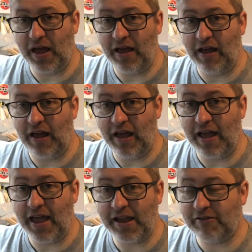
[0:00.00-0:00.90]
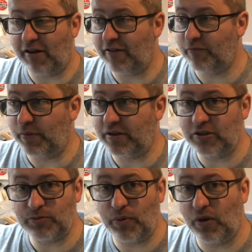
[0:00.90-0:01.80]
aircraft
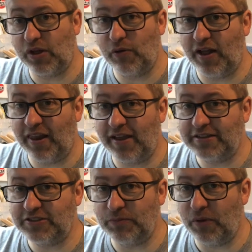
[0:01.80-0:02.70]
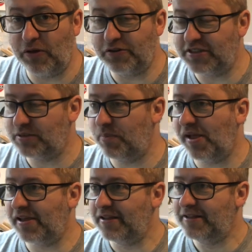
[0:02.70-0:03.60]
because Paula quite likes them on display.